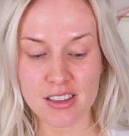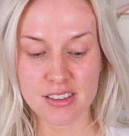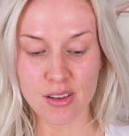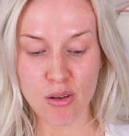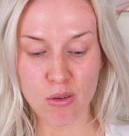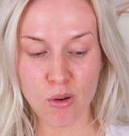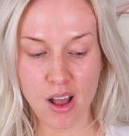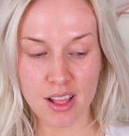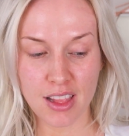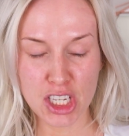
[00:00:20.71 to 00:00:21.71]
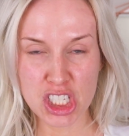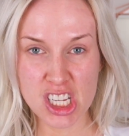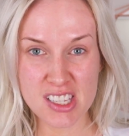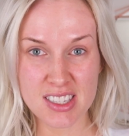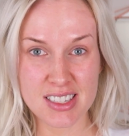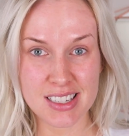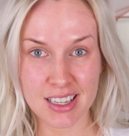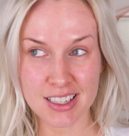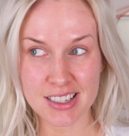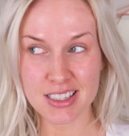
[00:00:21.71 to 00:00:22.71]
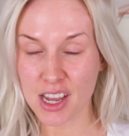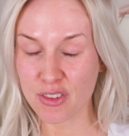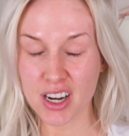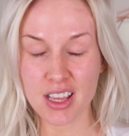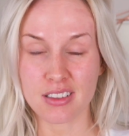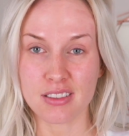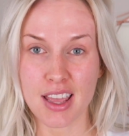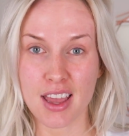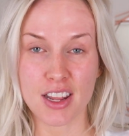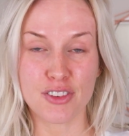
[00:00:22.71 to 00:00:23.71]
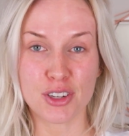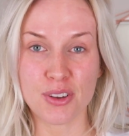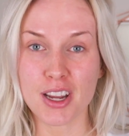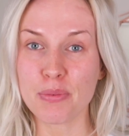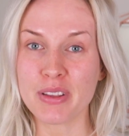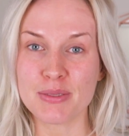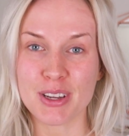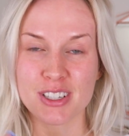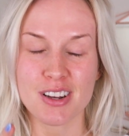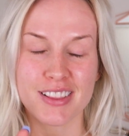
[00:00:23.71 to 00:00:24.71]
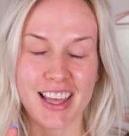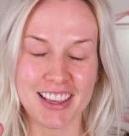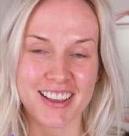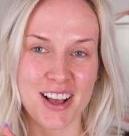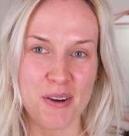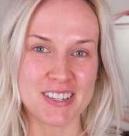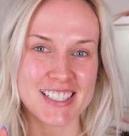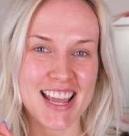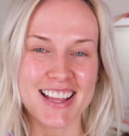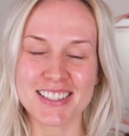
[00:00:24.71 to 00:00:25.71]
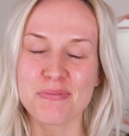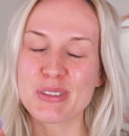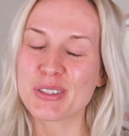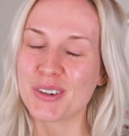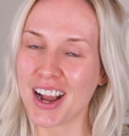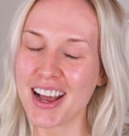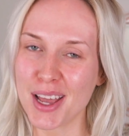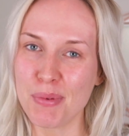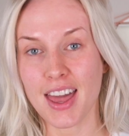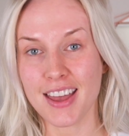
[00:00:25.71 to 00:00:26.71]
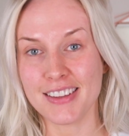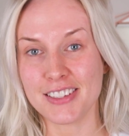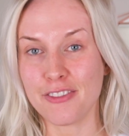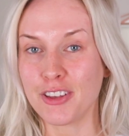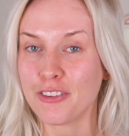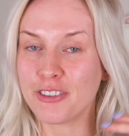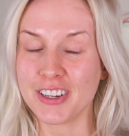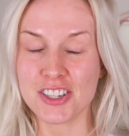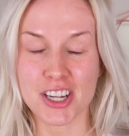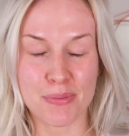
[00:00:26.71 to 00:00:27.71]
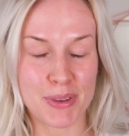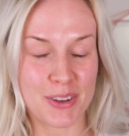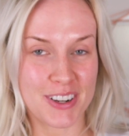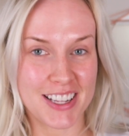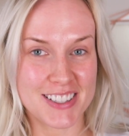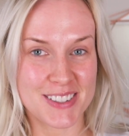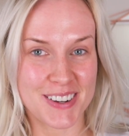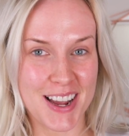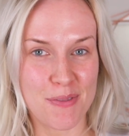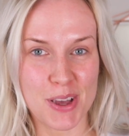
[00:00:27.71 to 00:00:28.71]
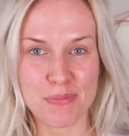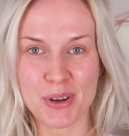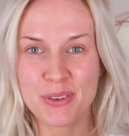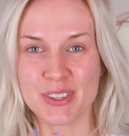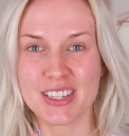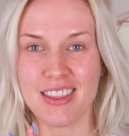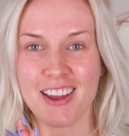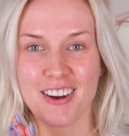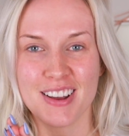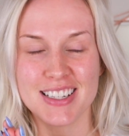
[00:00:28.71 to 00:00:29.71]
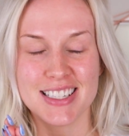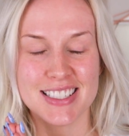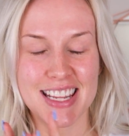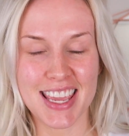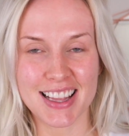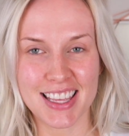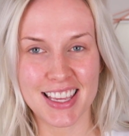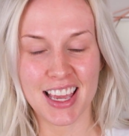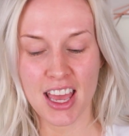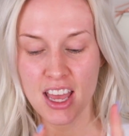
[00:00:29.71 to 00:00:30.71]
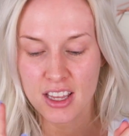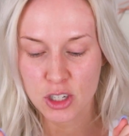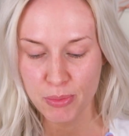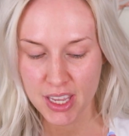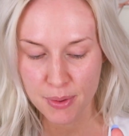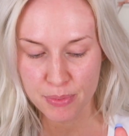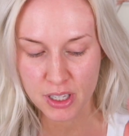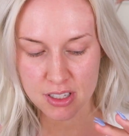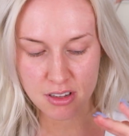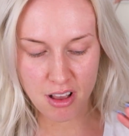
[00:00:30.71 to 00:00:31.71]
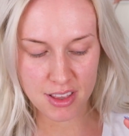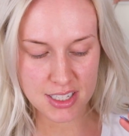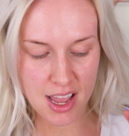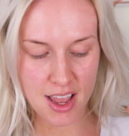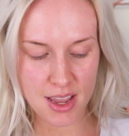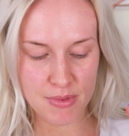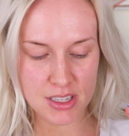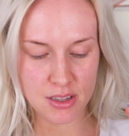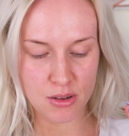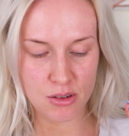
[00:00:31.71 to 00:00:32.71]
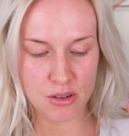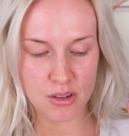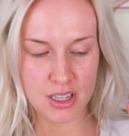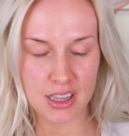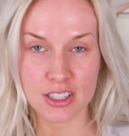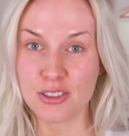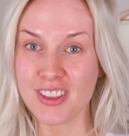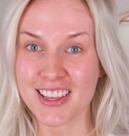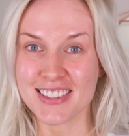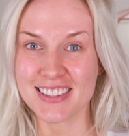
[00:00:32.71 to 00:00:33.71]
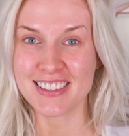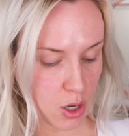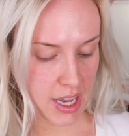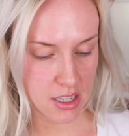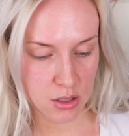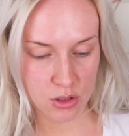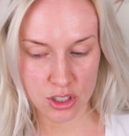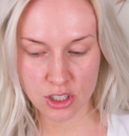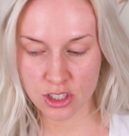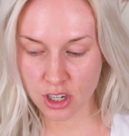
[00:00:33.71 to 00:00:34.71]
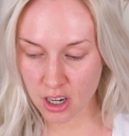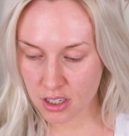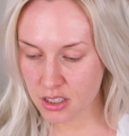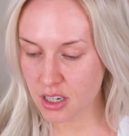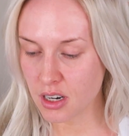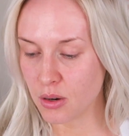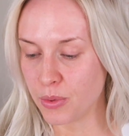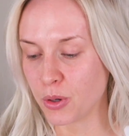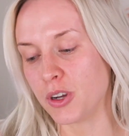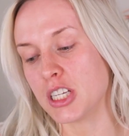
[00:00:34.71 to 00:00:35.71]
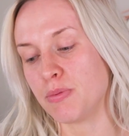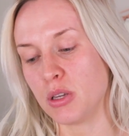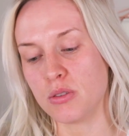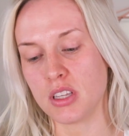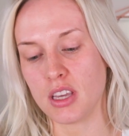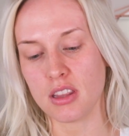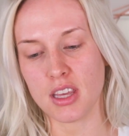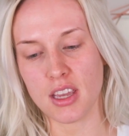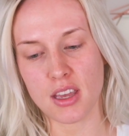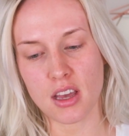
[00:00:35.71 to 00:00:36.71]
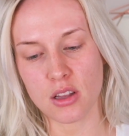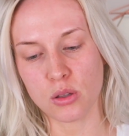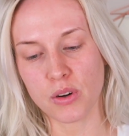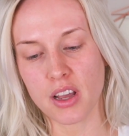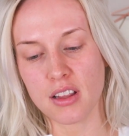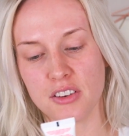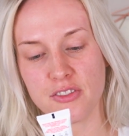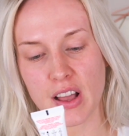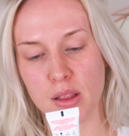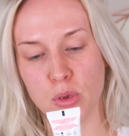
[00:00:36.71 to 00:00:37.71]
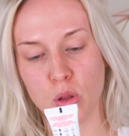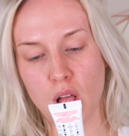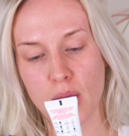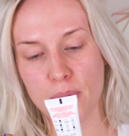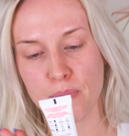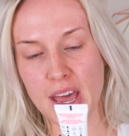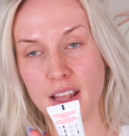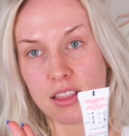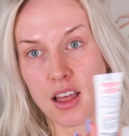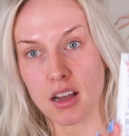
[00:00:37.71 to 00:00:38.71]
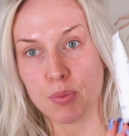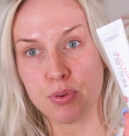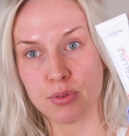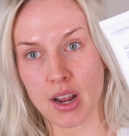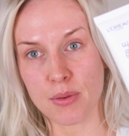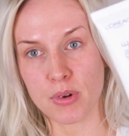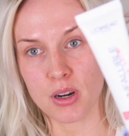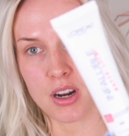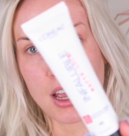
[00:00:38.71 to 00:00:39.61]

So let's just dive right in. And if you're new here, please make sure to like, comment, and subscribe. And feel free to check me out on Instagram. I post there daily, new makeup looks all the time. So let's do this. Okay, so to start, we're going to be using the L'Oreal Infallible Matte Lock Primer.